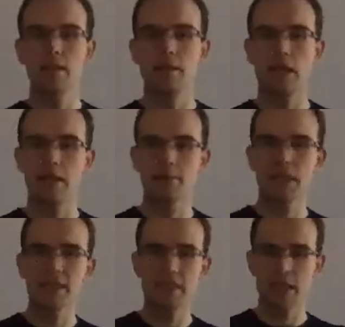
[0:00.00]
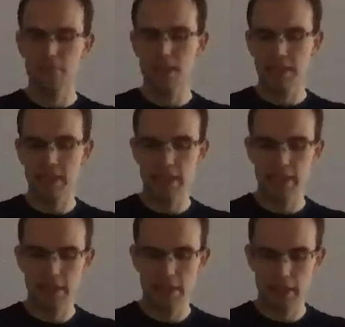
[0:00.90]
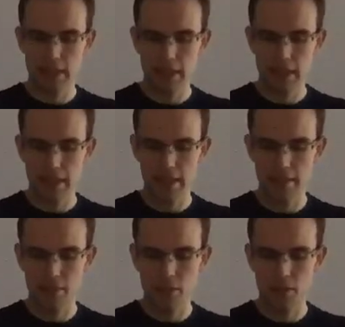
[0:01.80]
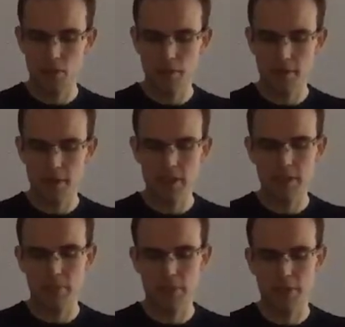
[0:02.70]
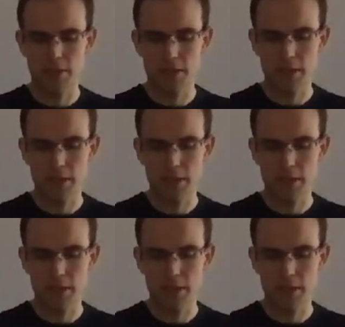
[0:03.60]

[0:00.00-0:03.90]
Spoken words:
and place it upside down in the bowl of water and just submerge it.